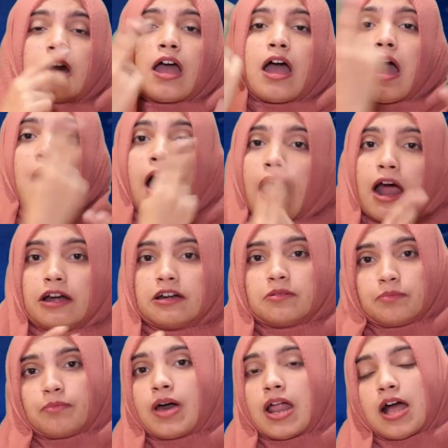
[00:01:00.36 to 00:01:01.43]
If it
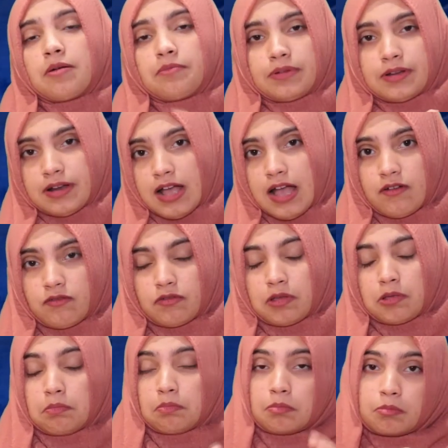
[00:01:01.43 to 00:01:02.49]
wasn't just
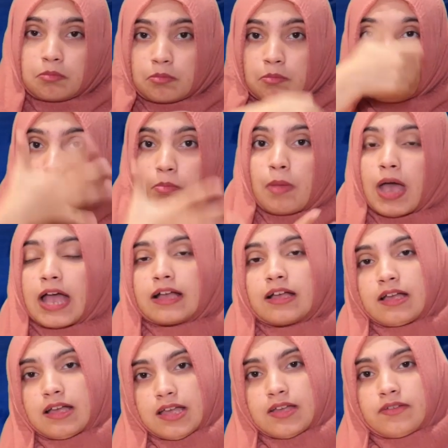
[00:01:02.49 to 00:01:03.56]
appropriated,
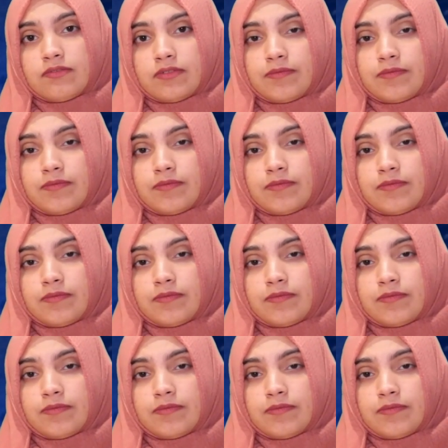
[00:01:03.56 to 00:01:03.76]
sometimes